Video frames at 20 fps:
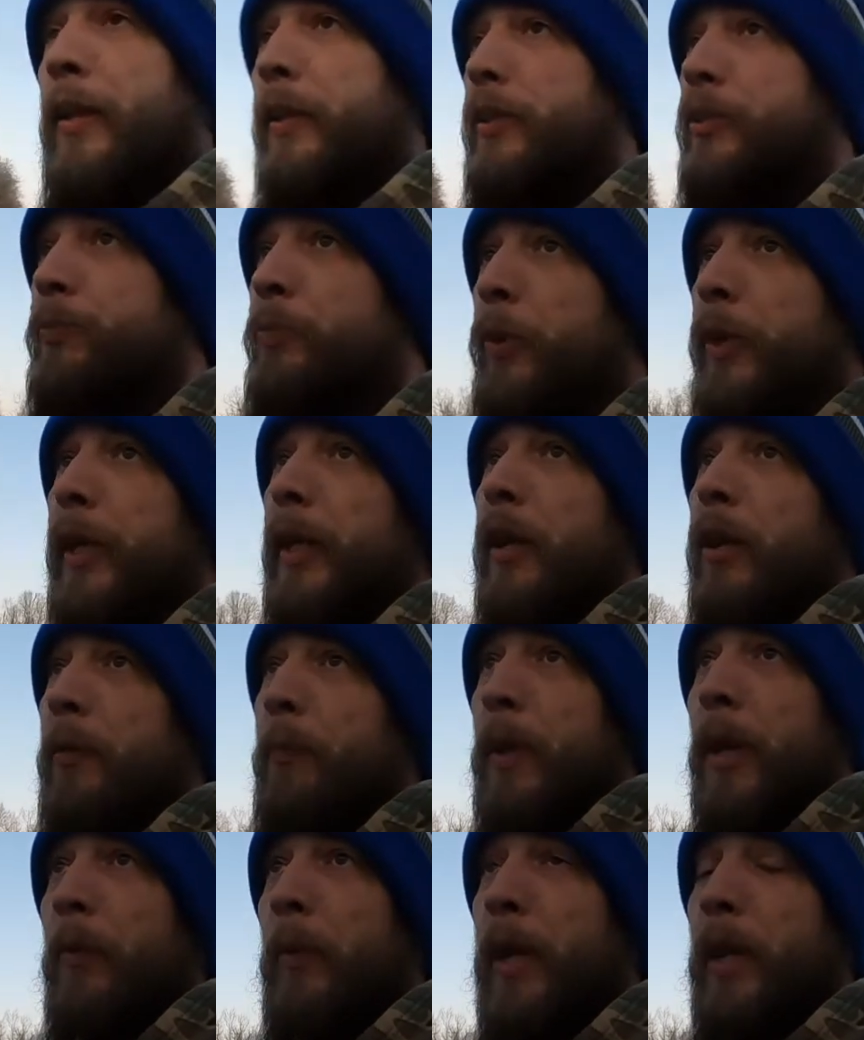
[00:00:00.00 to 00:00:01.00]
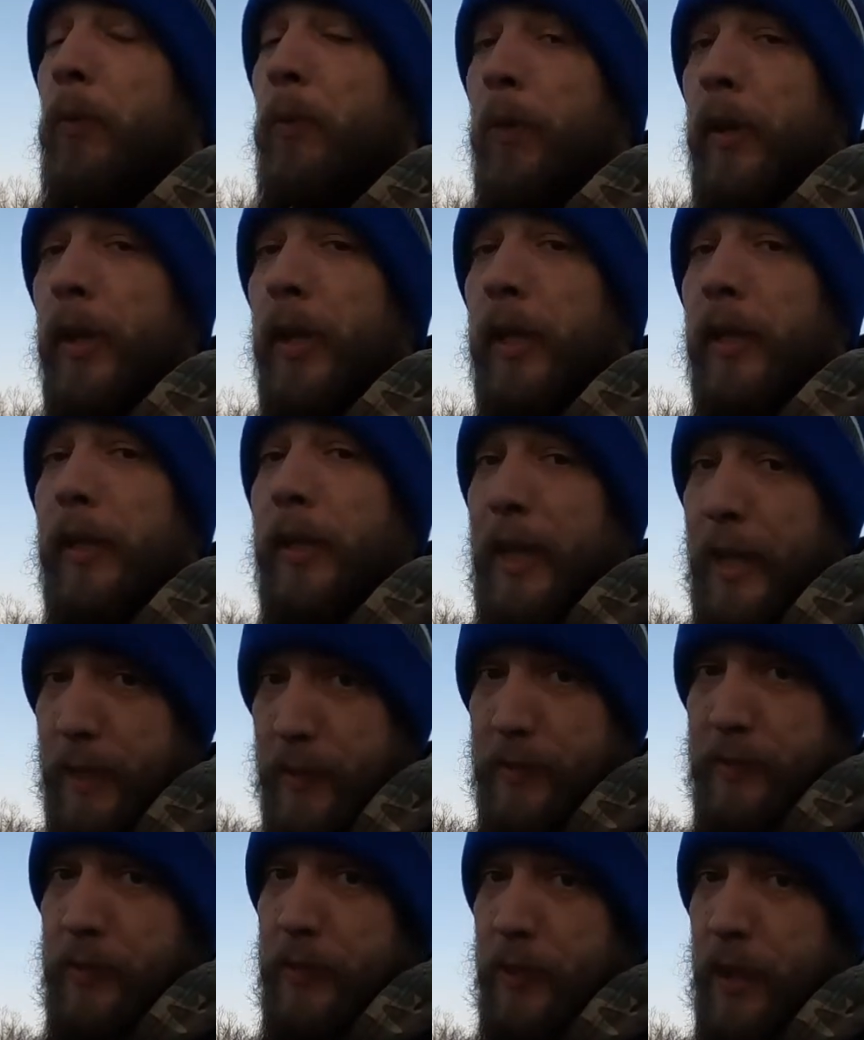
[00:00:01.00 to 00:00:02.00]
this morning on my way to work,
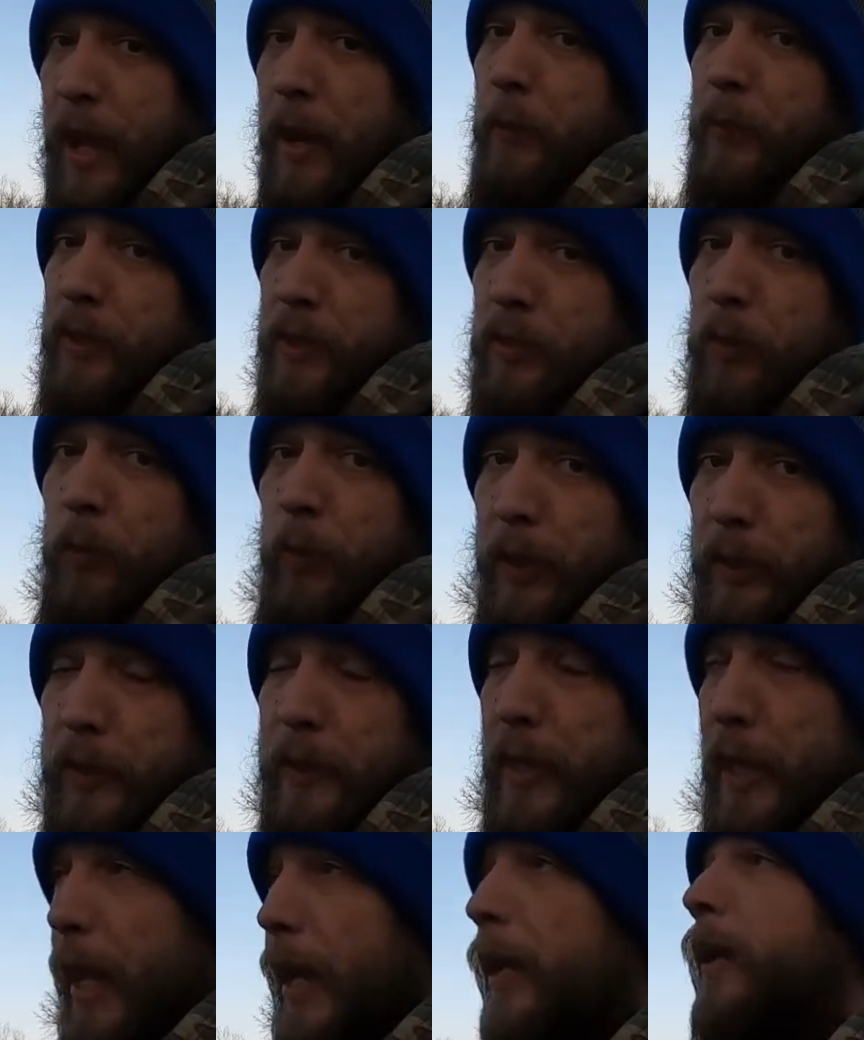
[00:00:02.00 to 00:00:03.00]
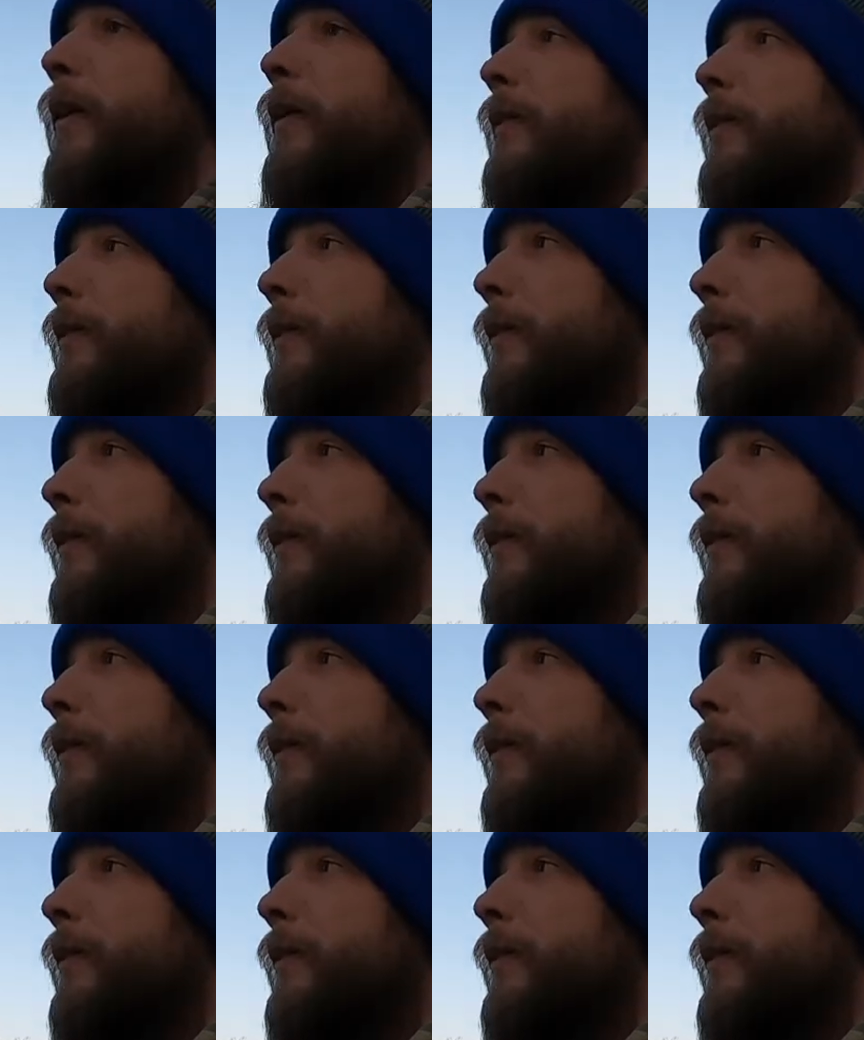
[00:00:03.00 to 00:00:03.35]
yes, I went to work today.